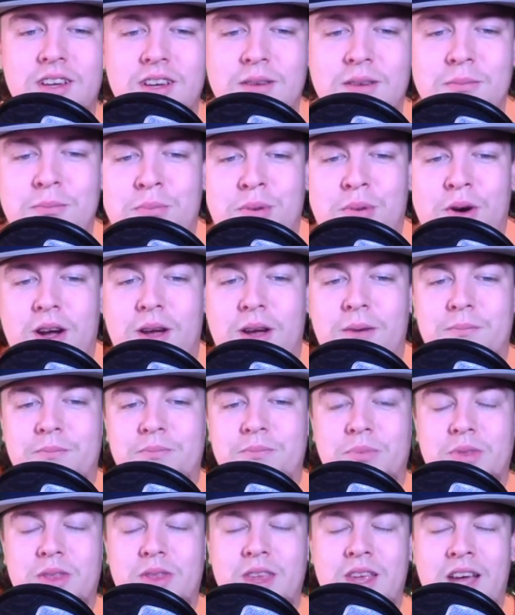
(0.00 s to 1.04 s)
But
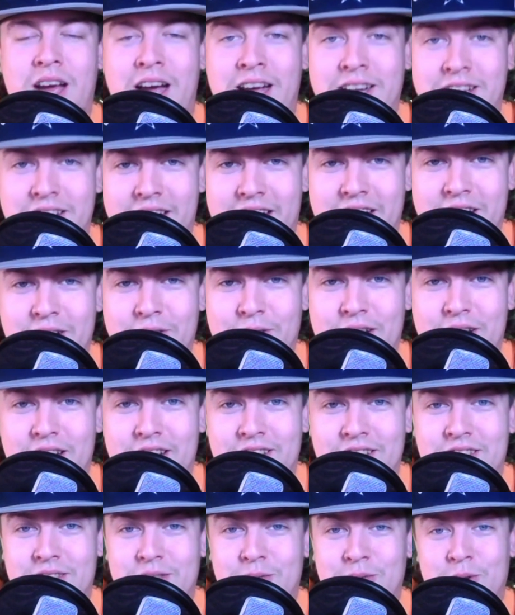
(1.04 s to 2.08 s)
I
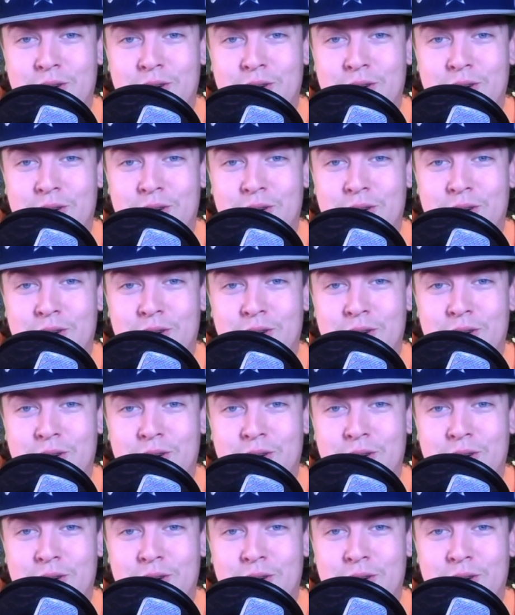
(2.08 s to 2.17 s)
digress. We're